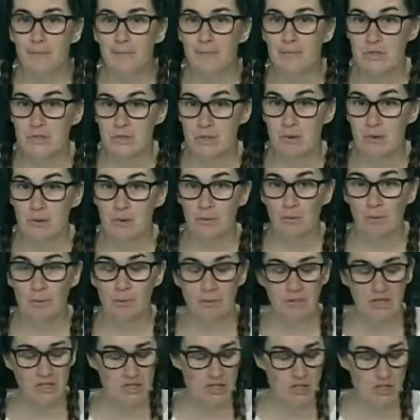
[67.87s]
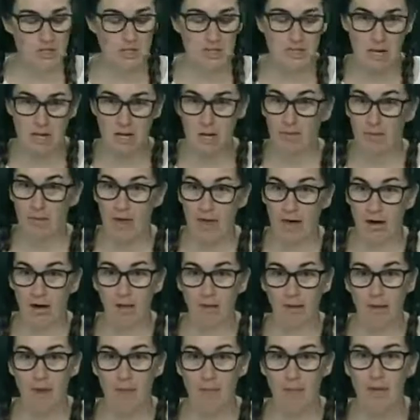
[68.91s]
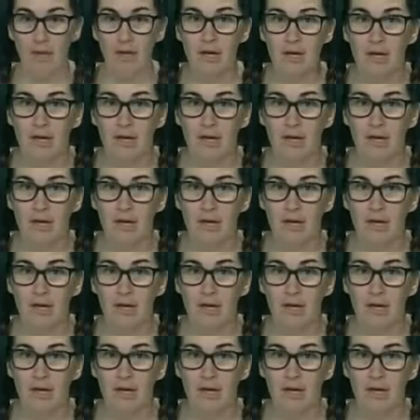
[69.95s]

So we just set that all up